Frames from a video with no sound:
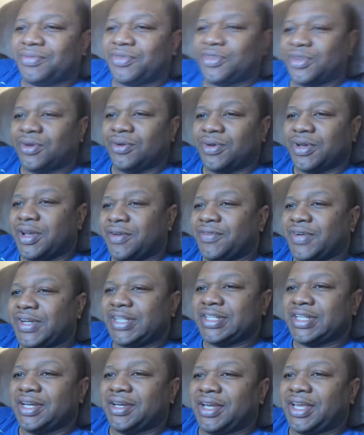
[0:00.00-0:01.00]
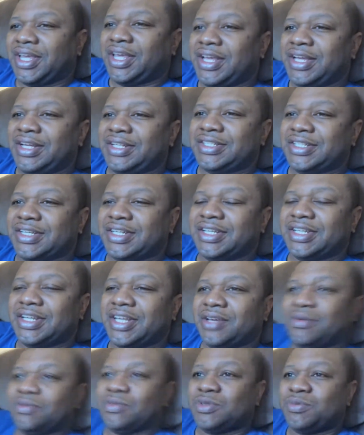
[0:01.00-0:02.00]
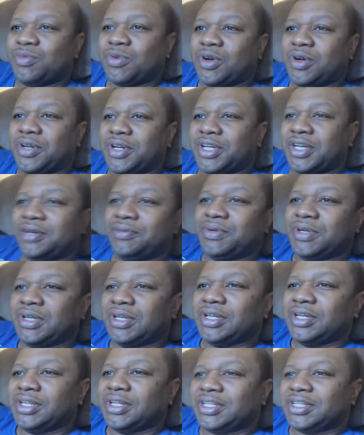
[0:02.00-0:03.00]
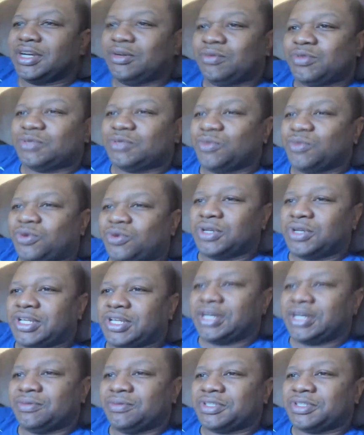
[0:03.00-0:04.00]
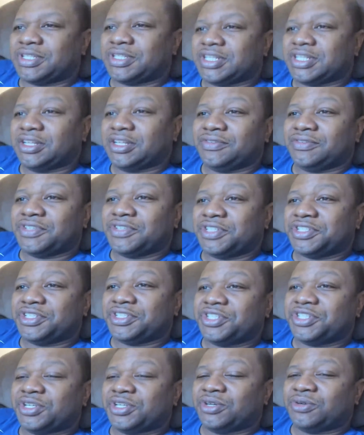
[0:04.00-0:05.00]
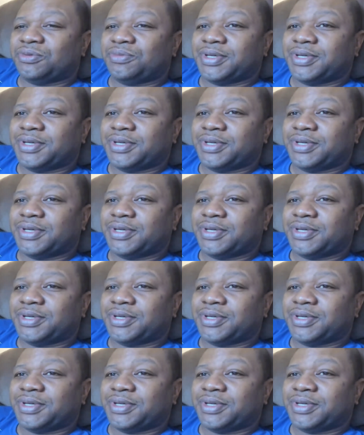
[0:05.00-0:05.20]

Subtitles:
So every time King Tut name was brought up, that was more in line with the television show.